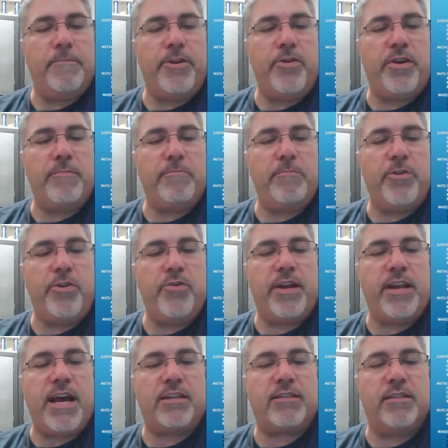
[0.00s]
you
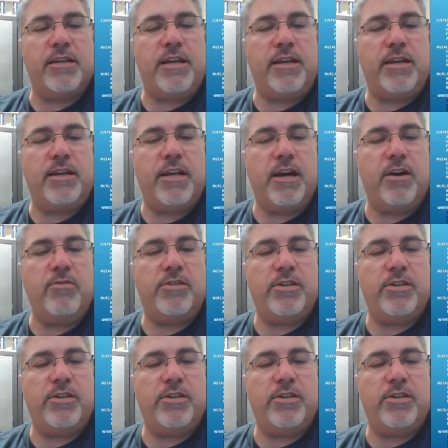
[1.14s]
can actually go